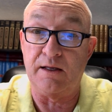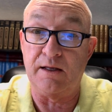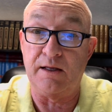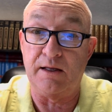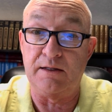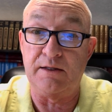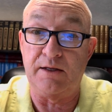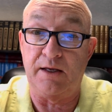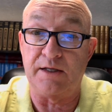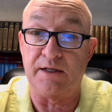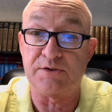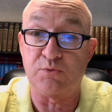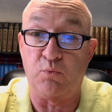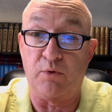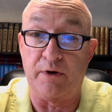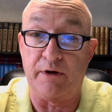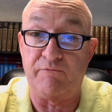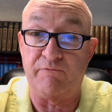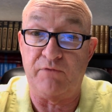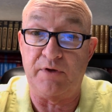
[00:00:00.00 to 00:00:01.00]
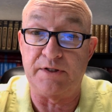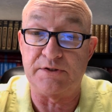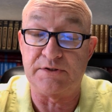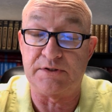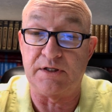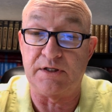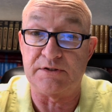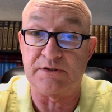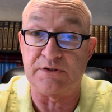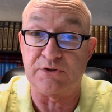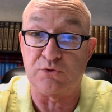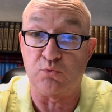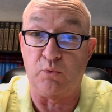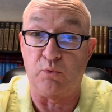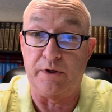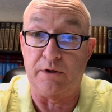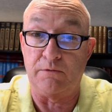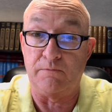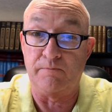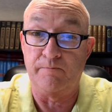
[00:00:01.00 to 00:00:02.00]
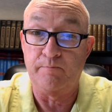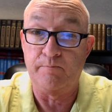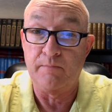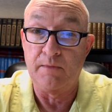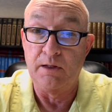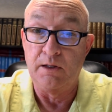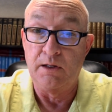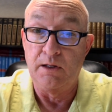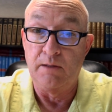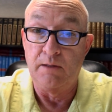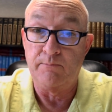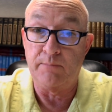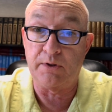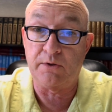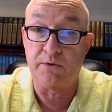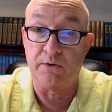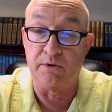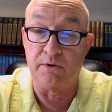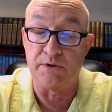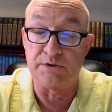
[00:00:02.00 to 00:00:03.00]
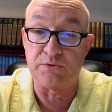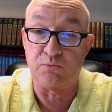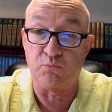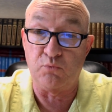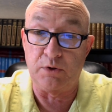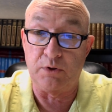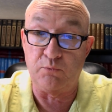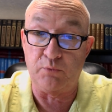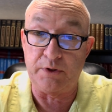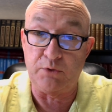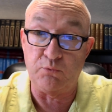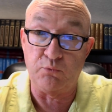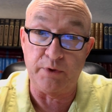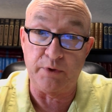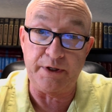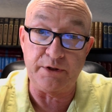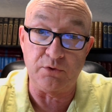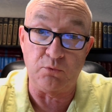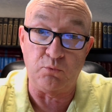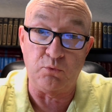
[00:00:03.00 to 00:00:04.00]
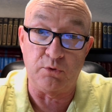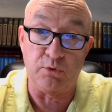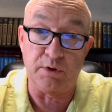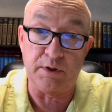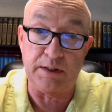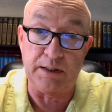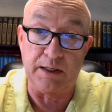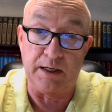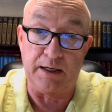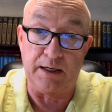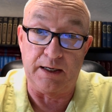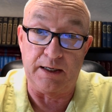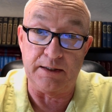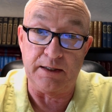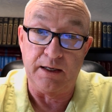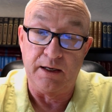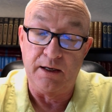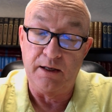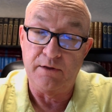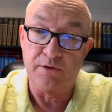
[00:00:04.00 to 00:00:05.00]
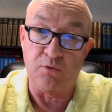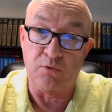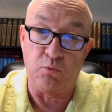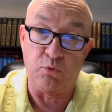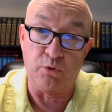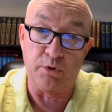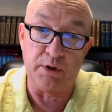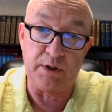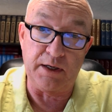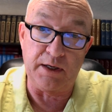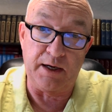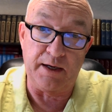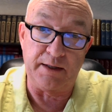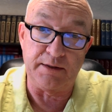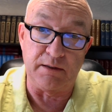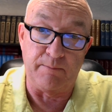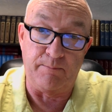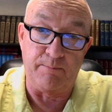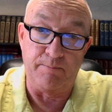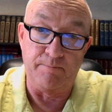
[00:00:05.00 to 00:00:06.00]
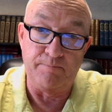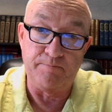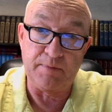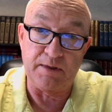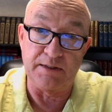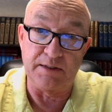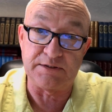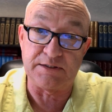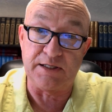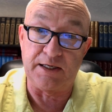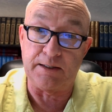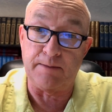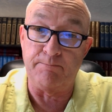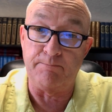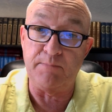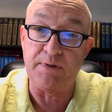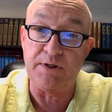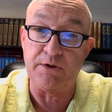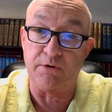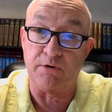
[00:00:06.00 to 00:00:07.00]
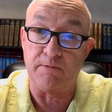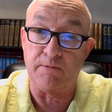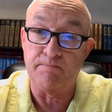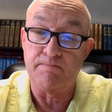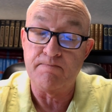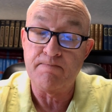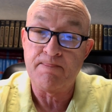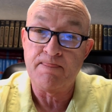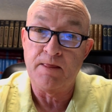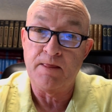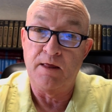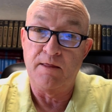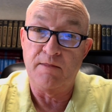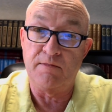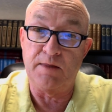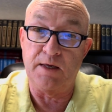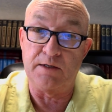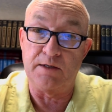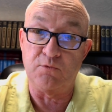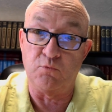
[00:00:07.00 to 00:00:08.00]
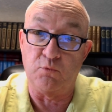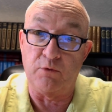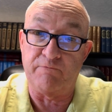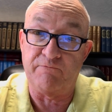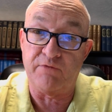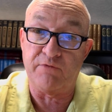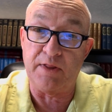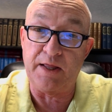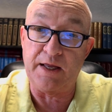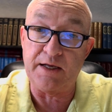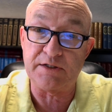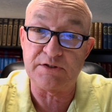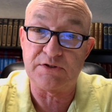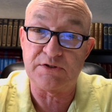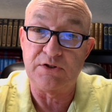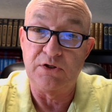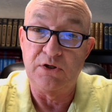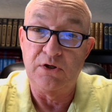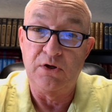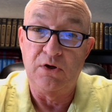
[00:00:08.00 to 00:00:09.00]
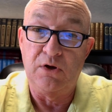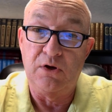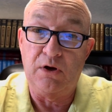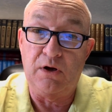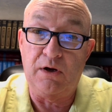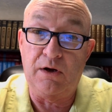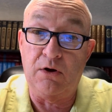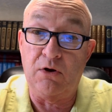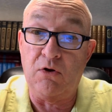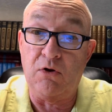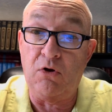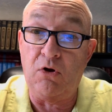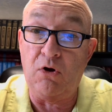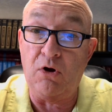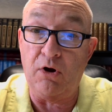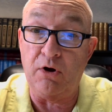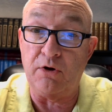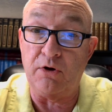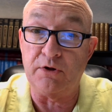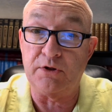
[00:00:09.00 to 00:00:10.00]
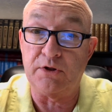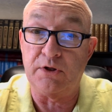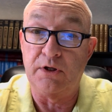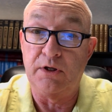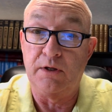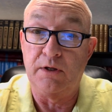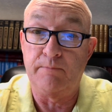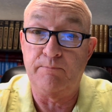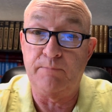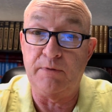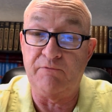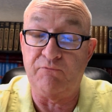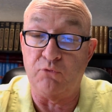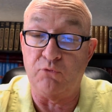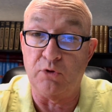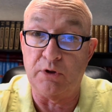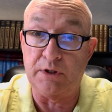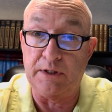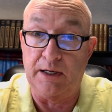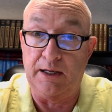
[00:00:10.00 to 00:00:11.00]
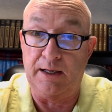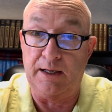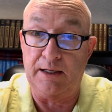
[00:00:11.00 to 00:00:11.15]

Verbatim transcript: and yes, what offends us as well. Because when we read the Word of God, the Word of God is like a mirror that reflects our heart before God.